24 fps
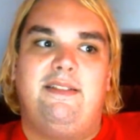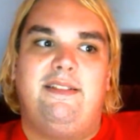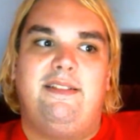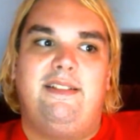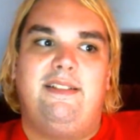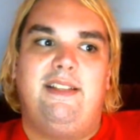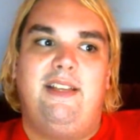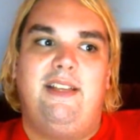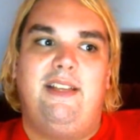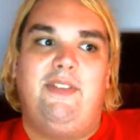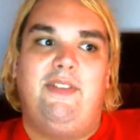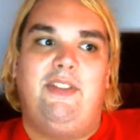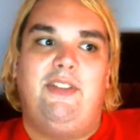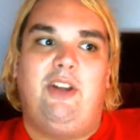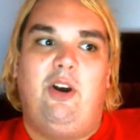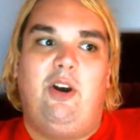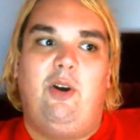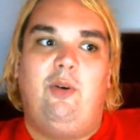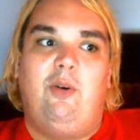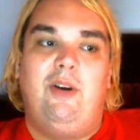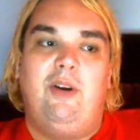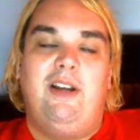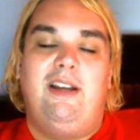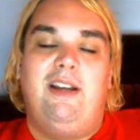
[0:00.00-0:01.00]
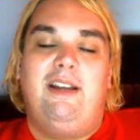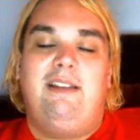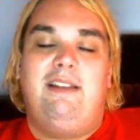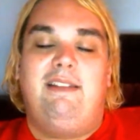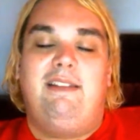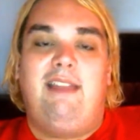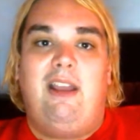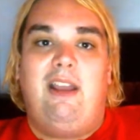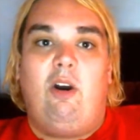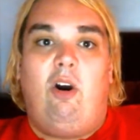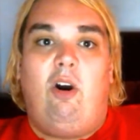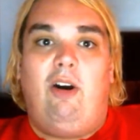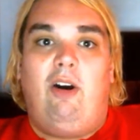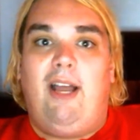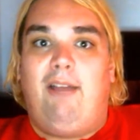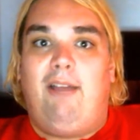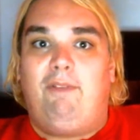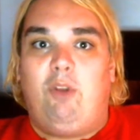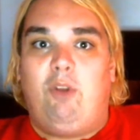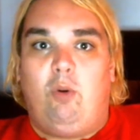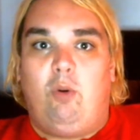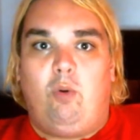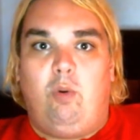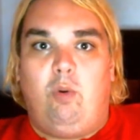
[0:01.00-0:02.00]
even though they all have
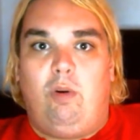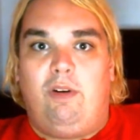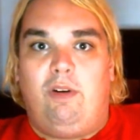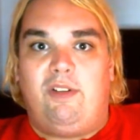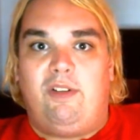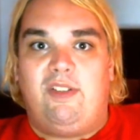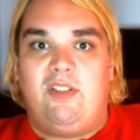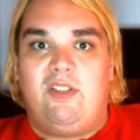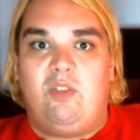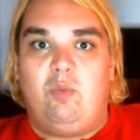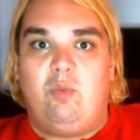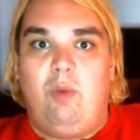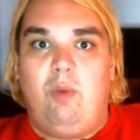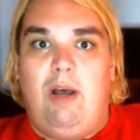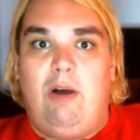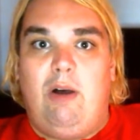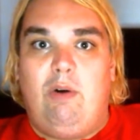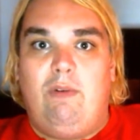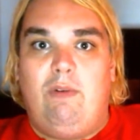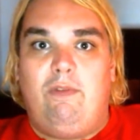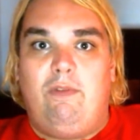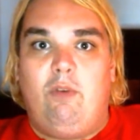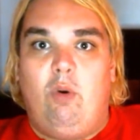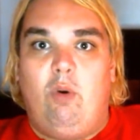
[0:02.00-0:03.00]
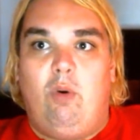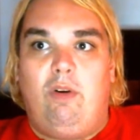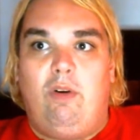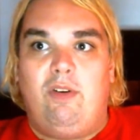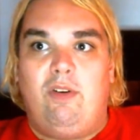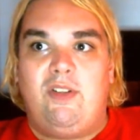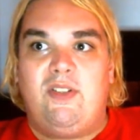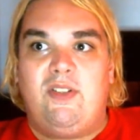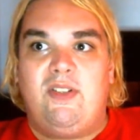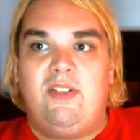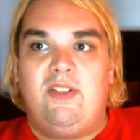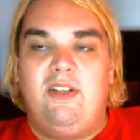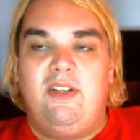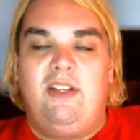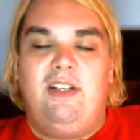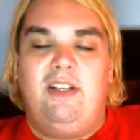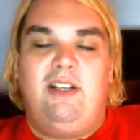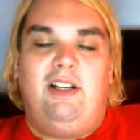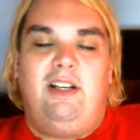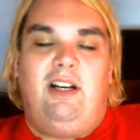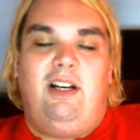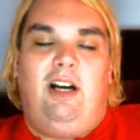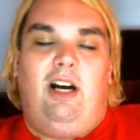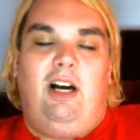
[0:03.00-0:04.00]
their quirks as well, of course,
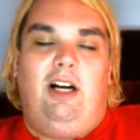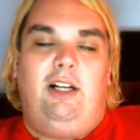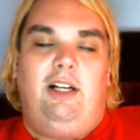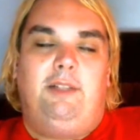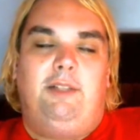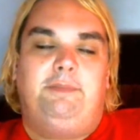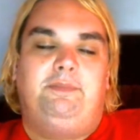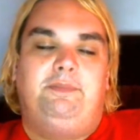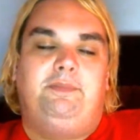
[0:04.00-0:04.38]
um,